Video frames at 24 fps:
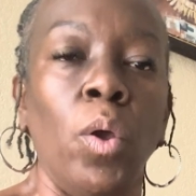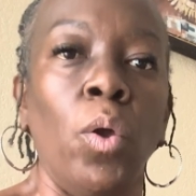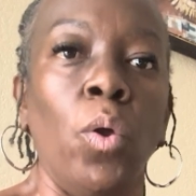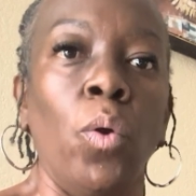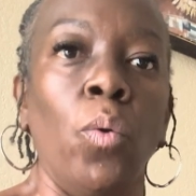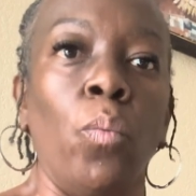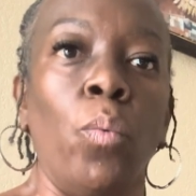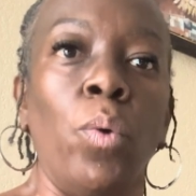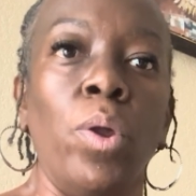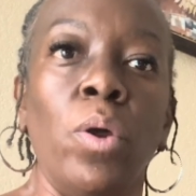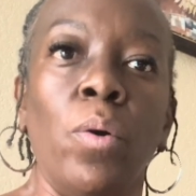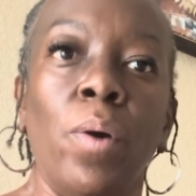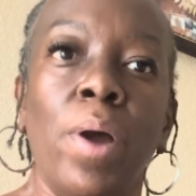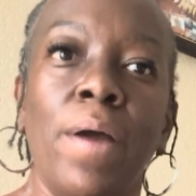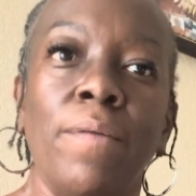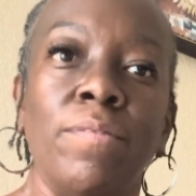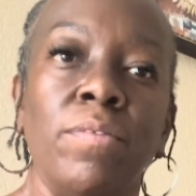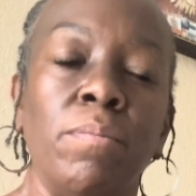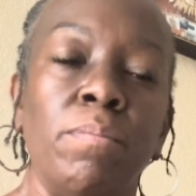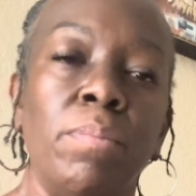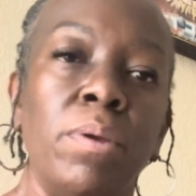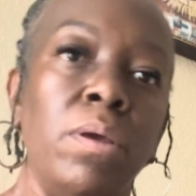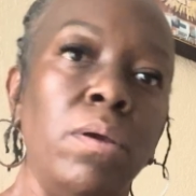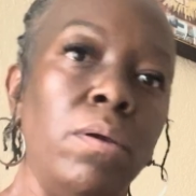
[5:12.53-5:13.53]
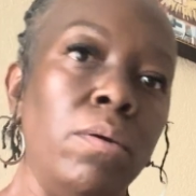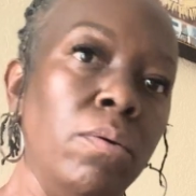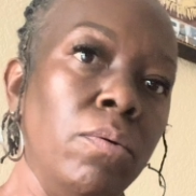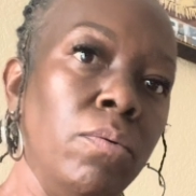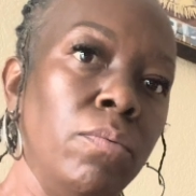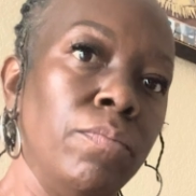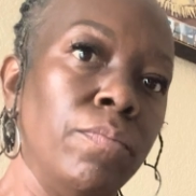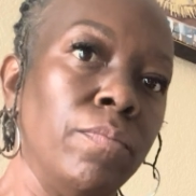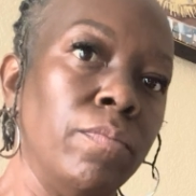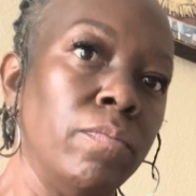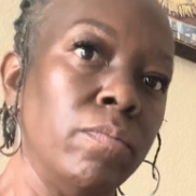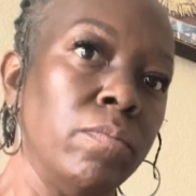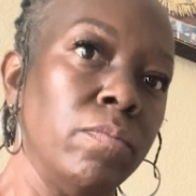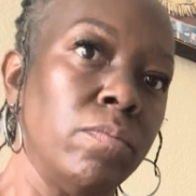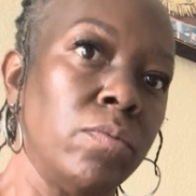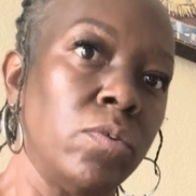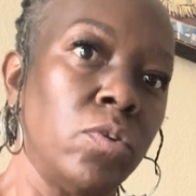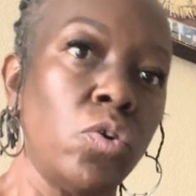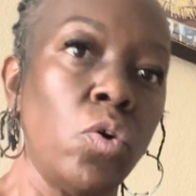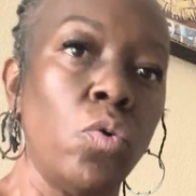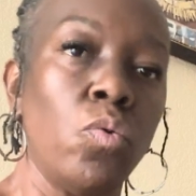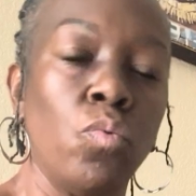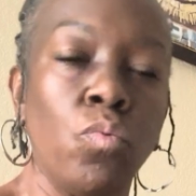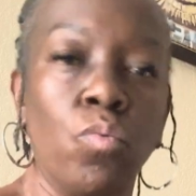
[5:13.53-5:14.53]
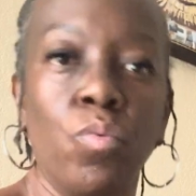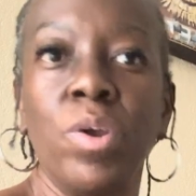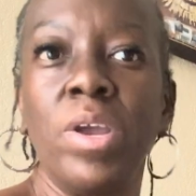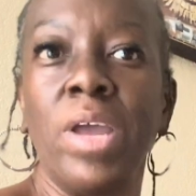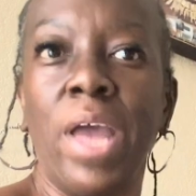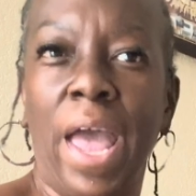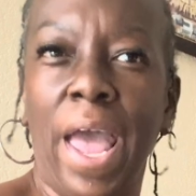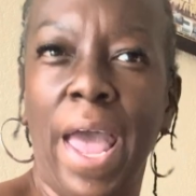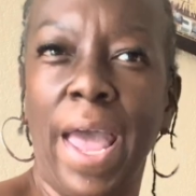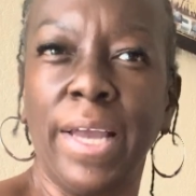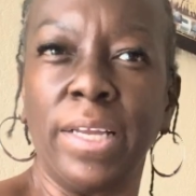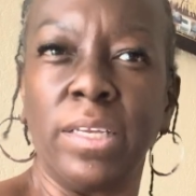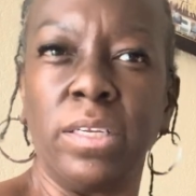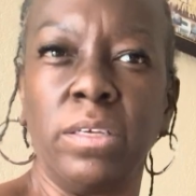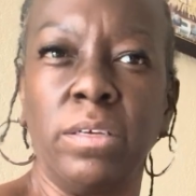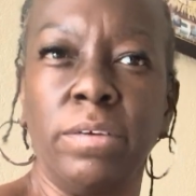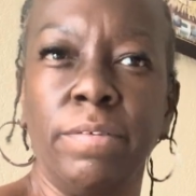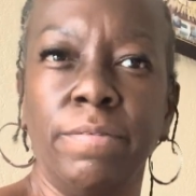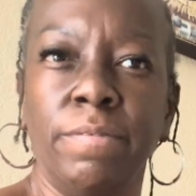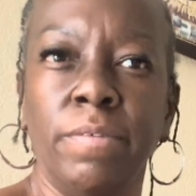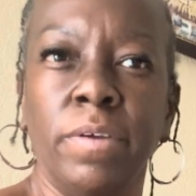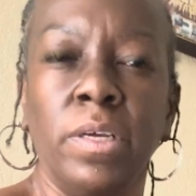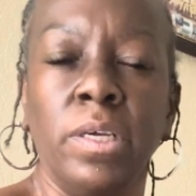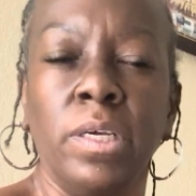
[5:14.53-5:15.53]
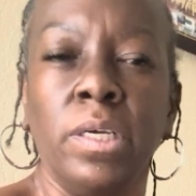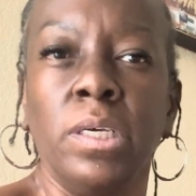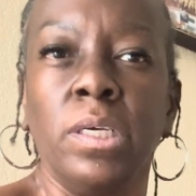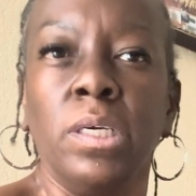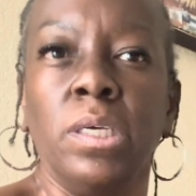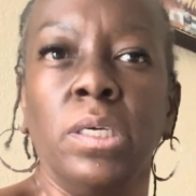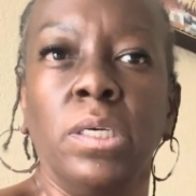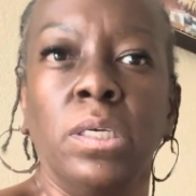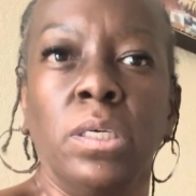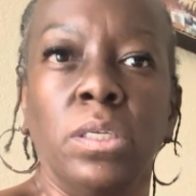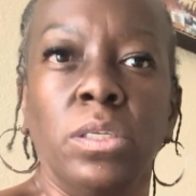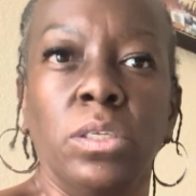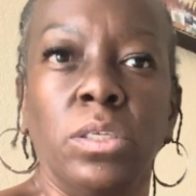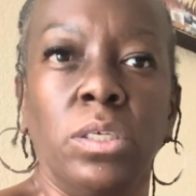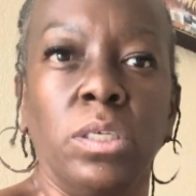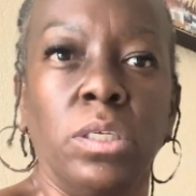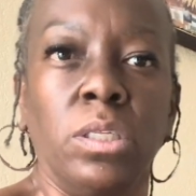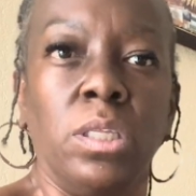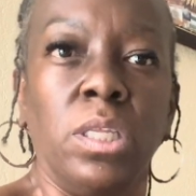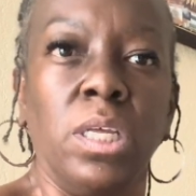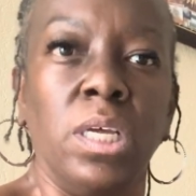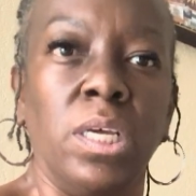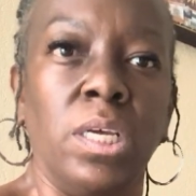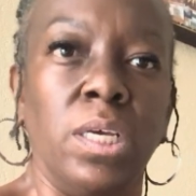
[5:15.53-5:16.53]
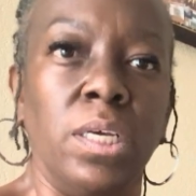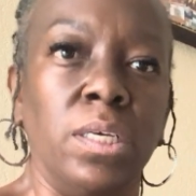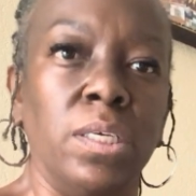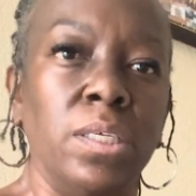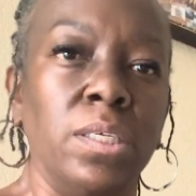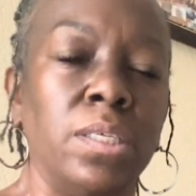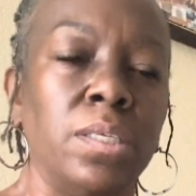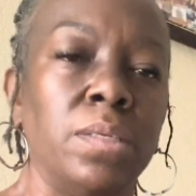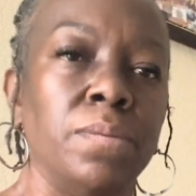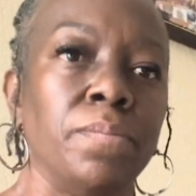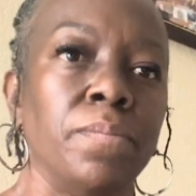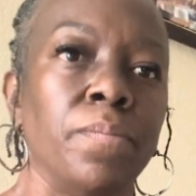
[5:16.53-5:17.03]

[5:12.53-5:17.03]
we don't have to be so reactive to things.